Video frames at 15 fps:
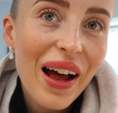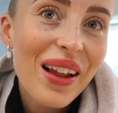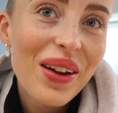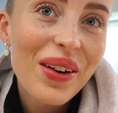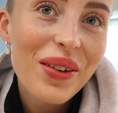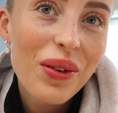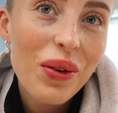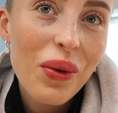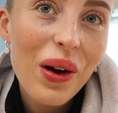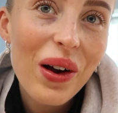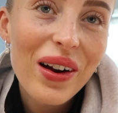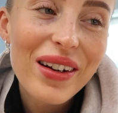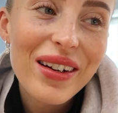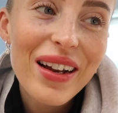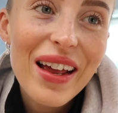Hello
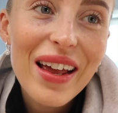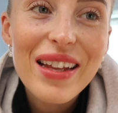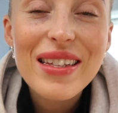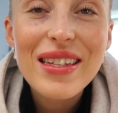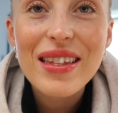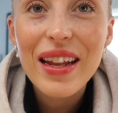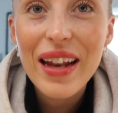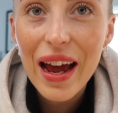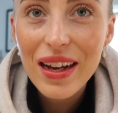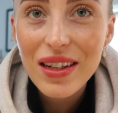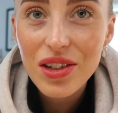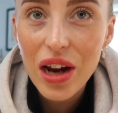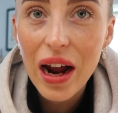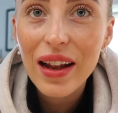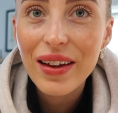everyone, it's the
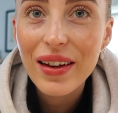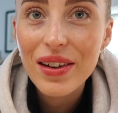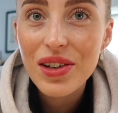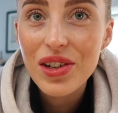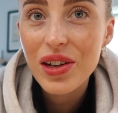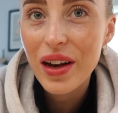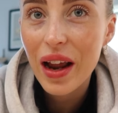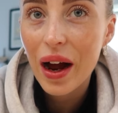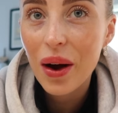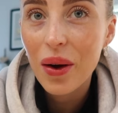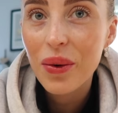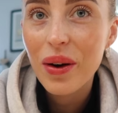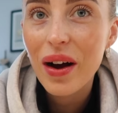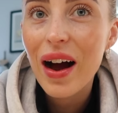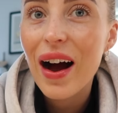next challenge
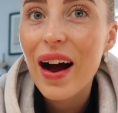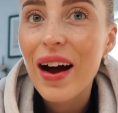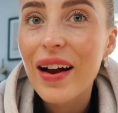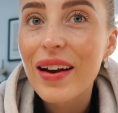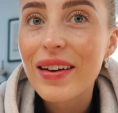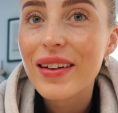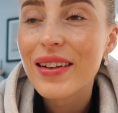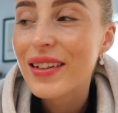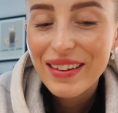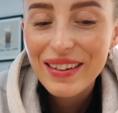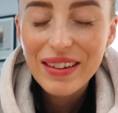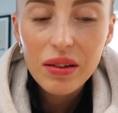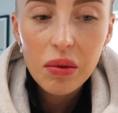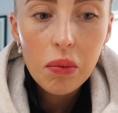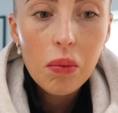now,
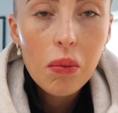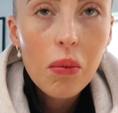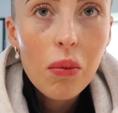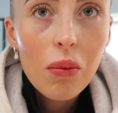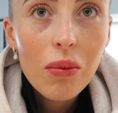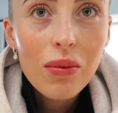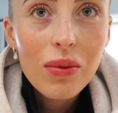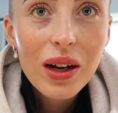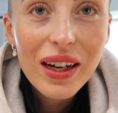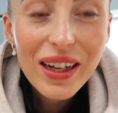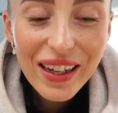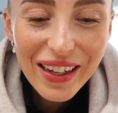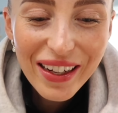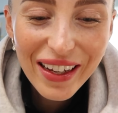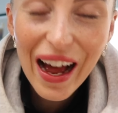and
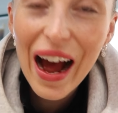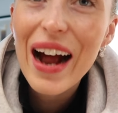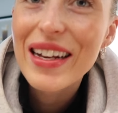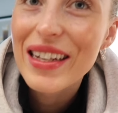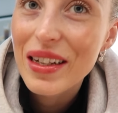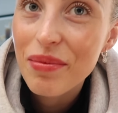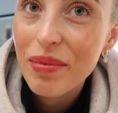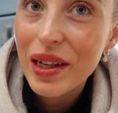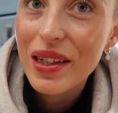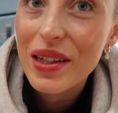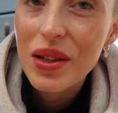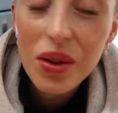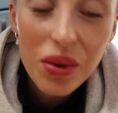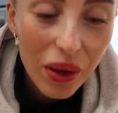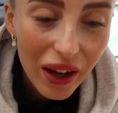I didn't mean
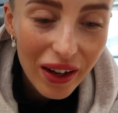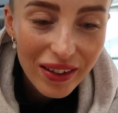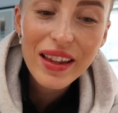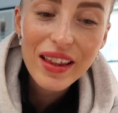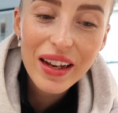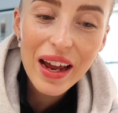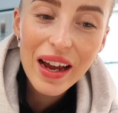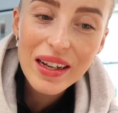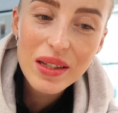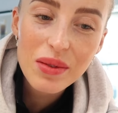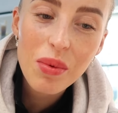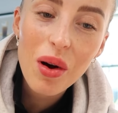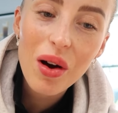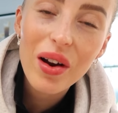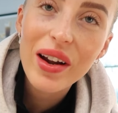to do that. The next
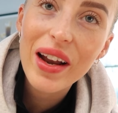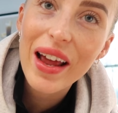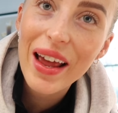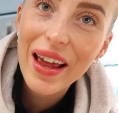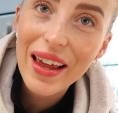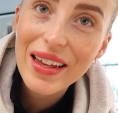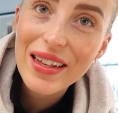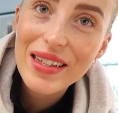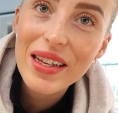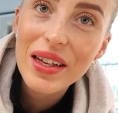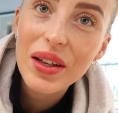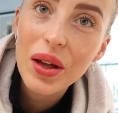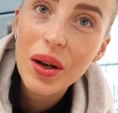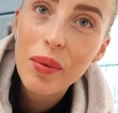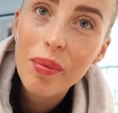one is
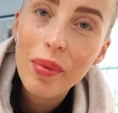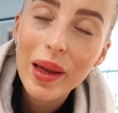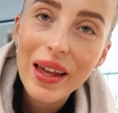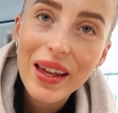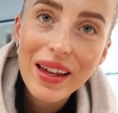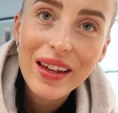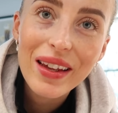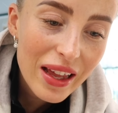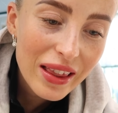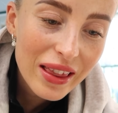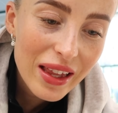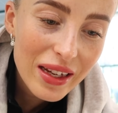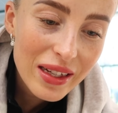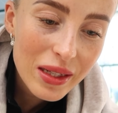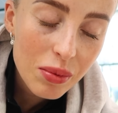gonna be
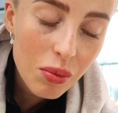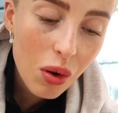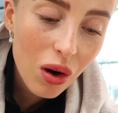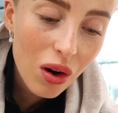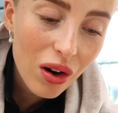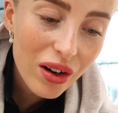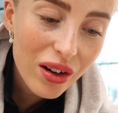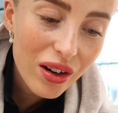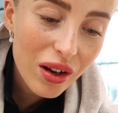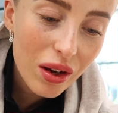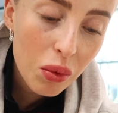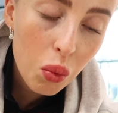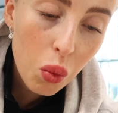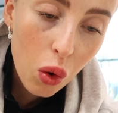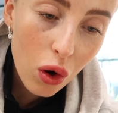this one
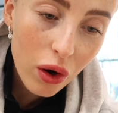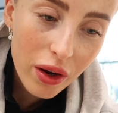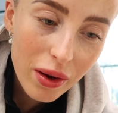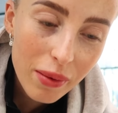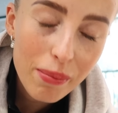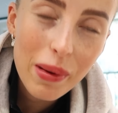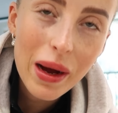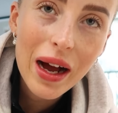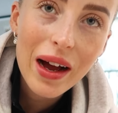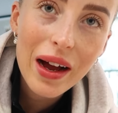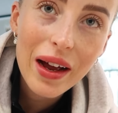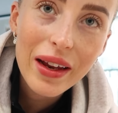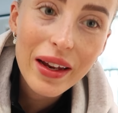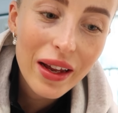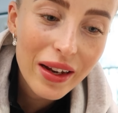won
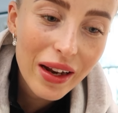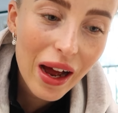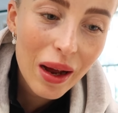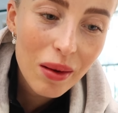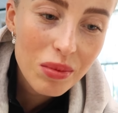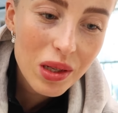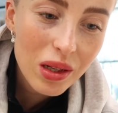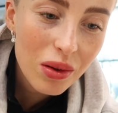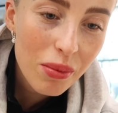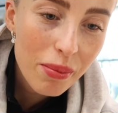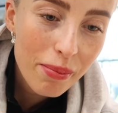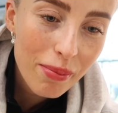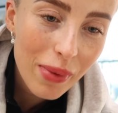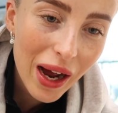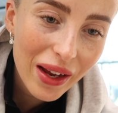by an absolute
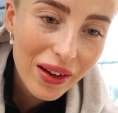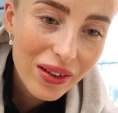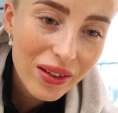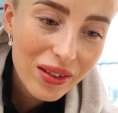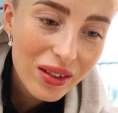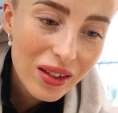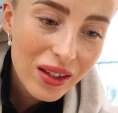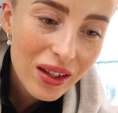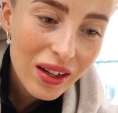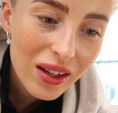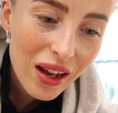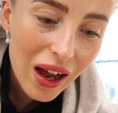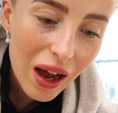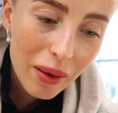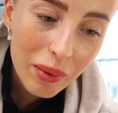mile.
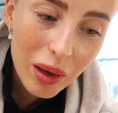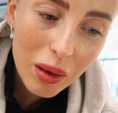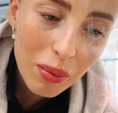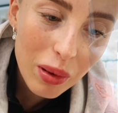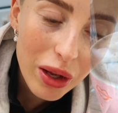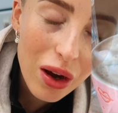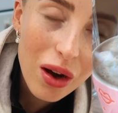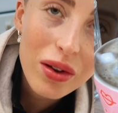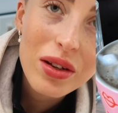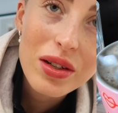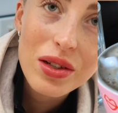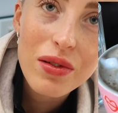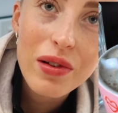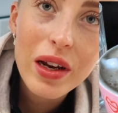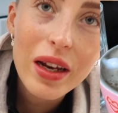I'm gonna put it on the
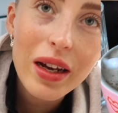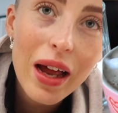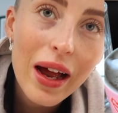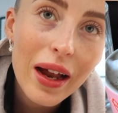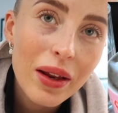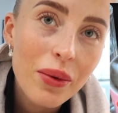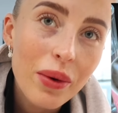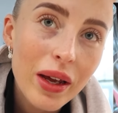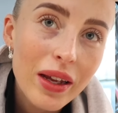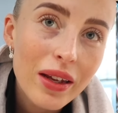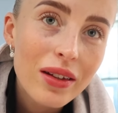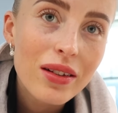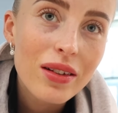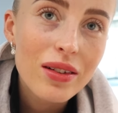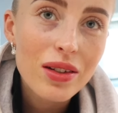screen
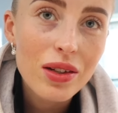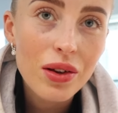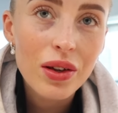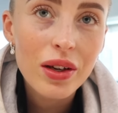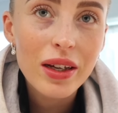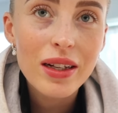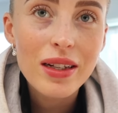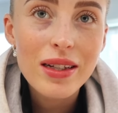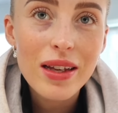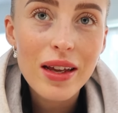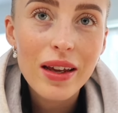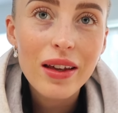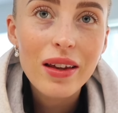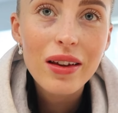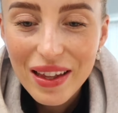anyway so you can
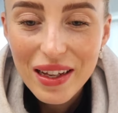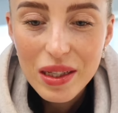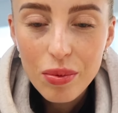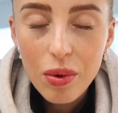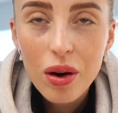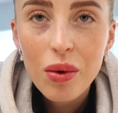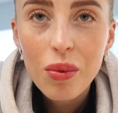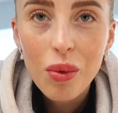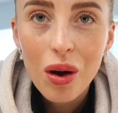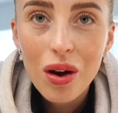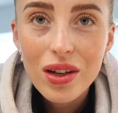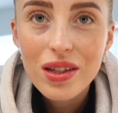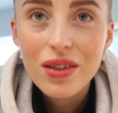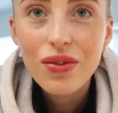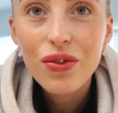see. This one
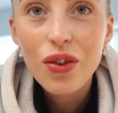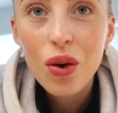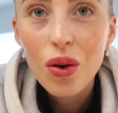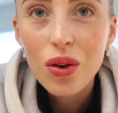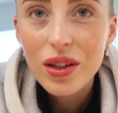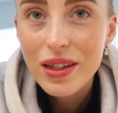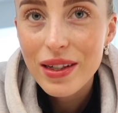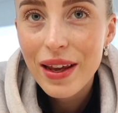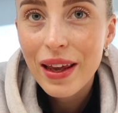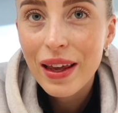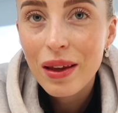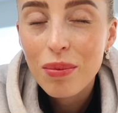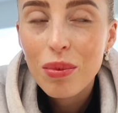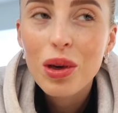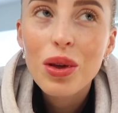was for
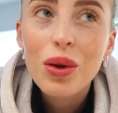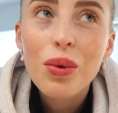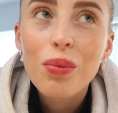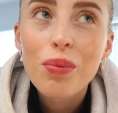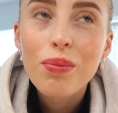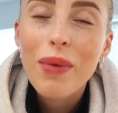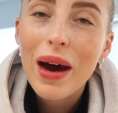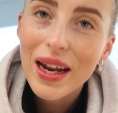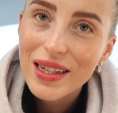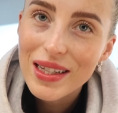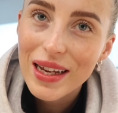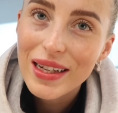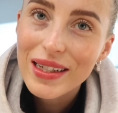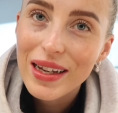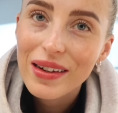tea, but you might
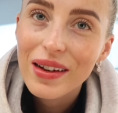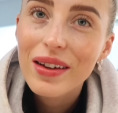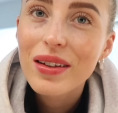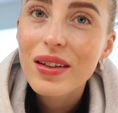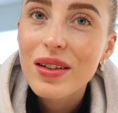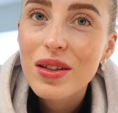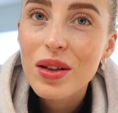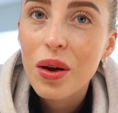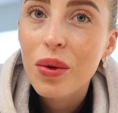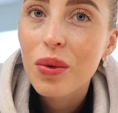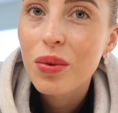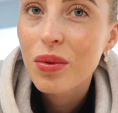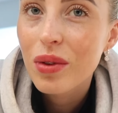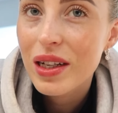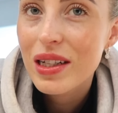say dinner, so
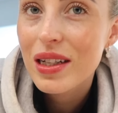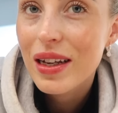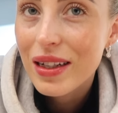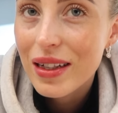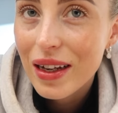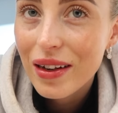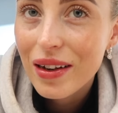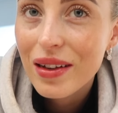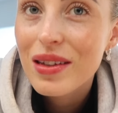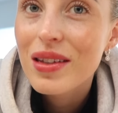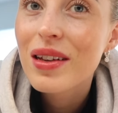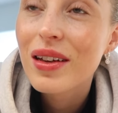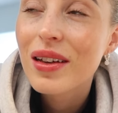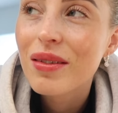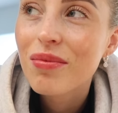let's say dinner
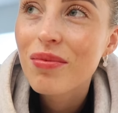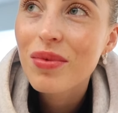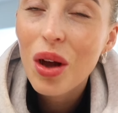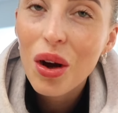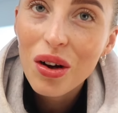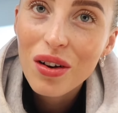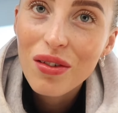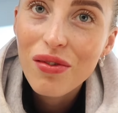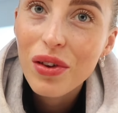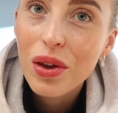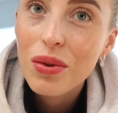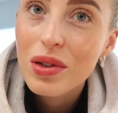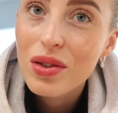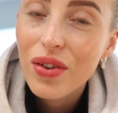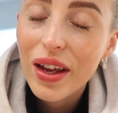to not
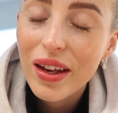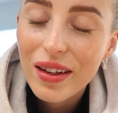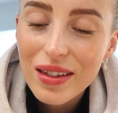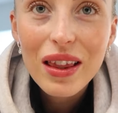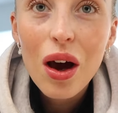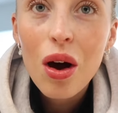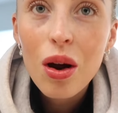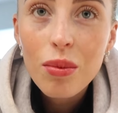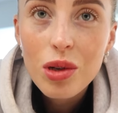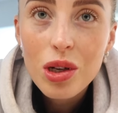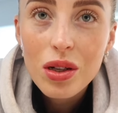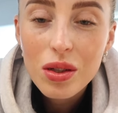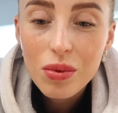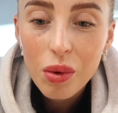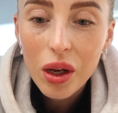confuse things. The
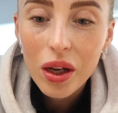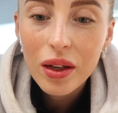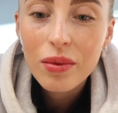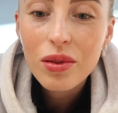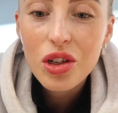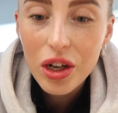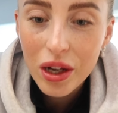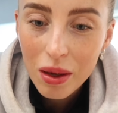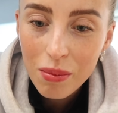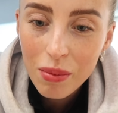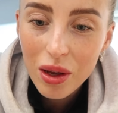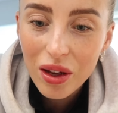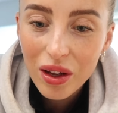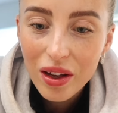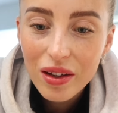options were chicken
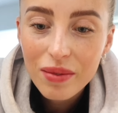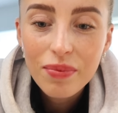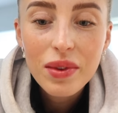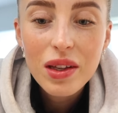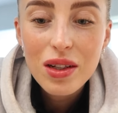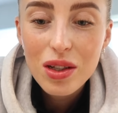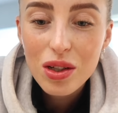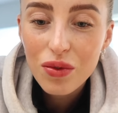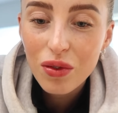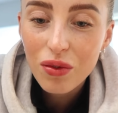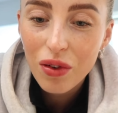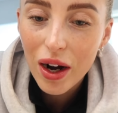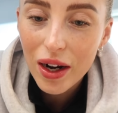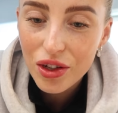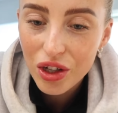burger, southern
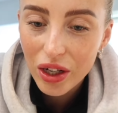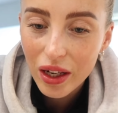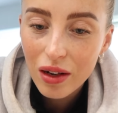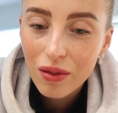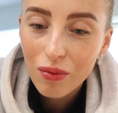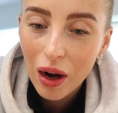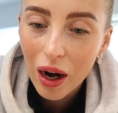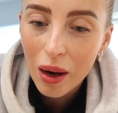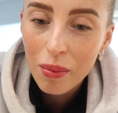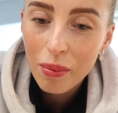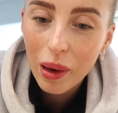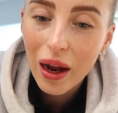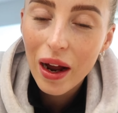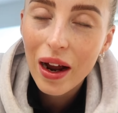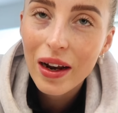fried chicken wrap
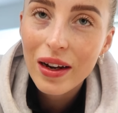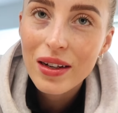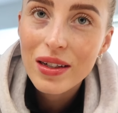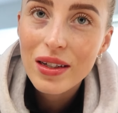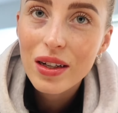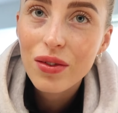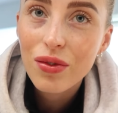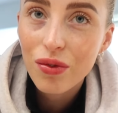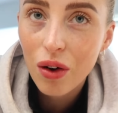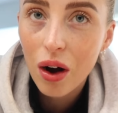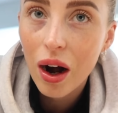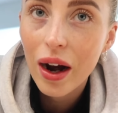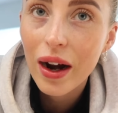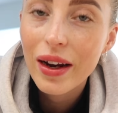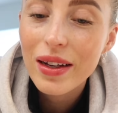and
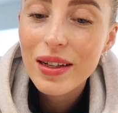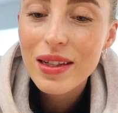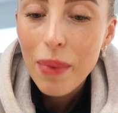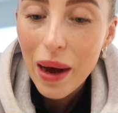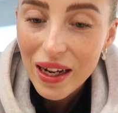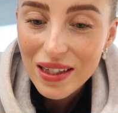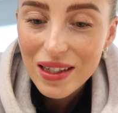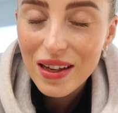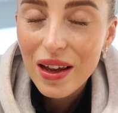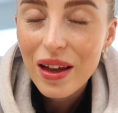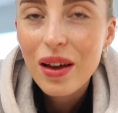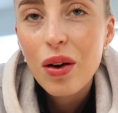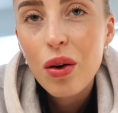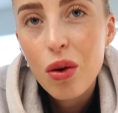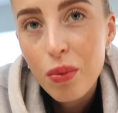fries,
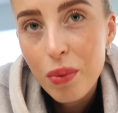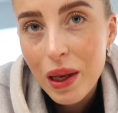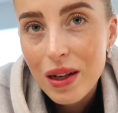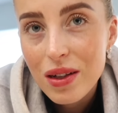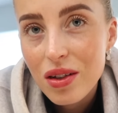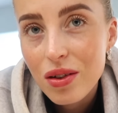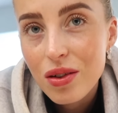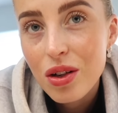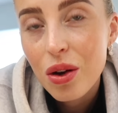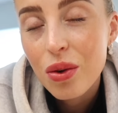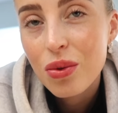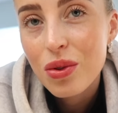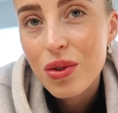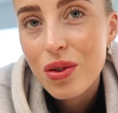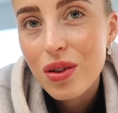pasta or beans on
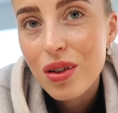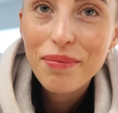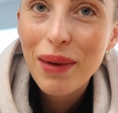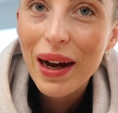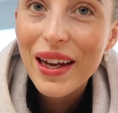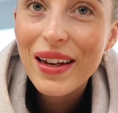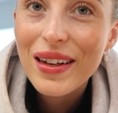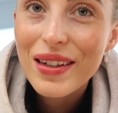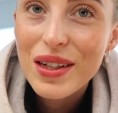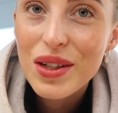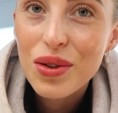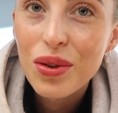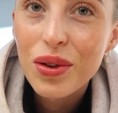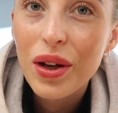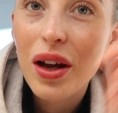toast. My eating
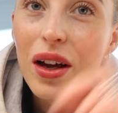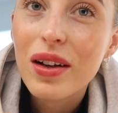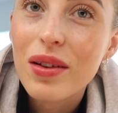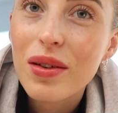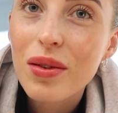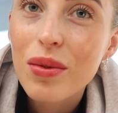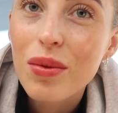disorder